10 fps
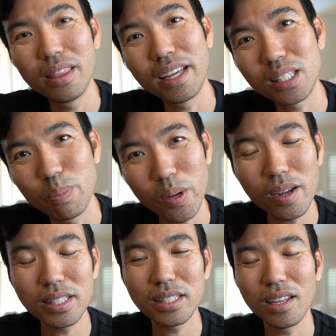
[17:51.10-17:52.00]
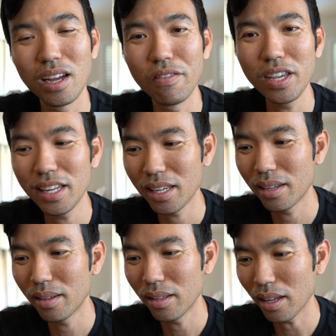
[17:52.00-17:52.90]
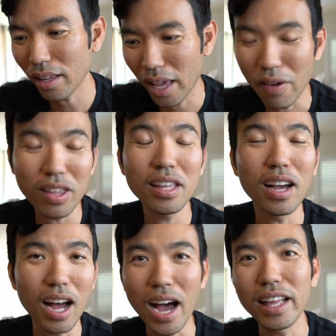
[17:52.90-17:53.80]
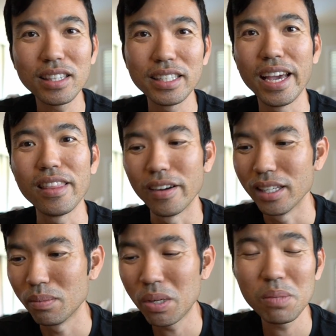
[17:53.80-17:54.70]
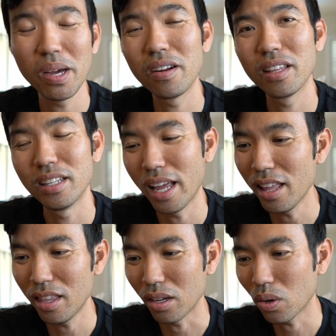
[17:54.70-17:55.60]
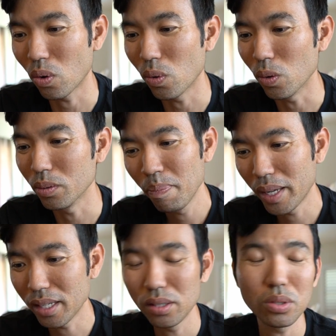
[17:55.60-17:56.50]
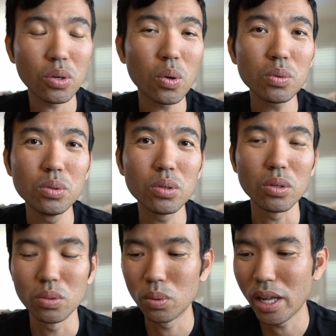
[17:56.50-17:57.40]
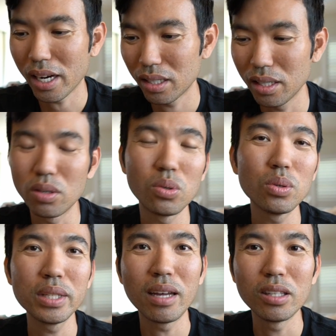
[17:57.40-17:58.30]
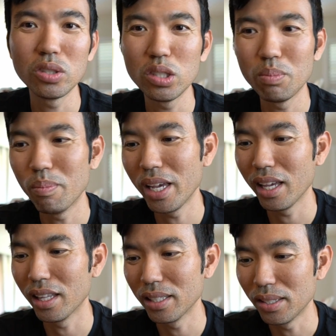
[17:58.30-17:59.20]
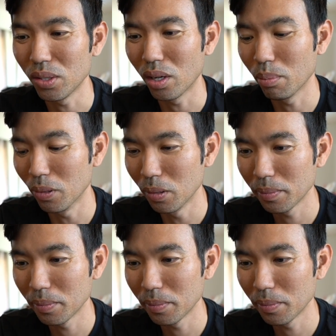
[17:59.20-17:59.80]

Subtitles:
the experience of eating everything hot together is much better than anything cold because those cold noodles will actually cool down the soup and make it less enjoyable.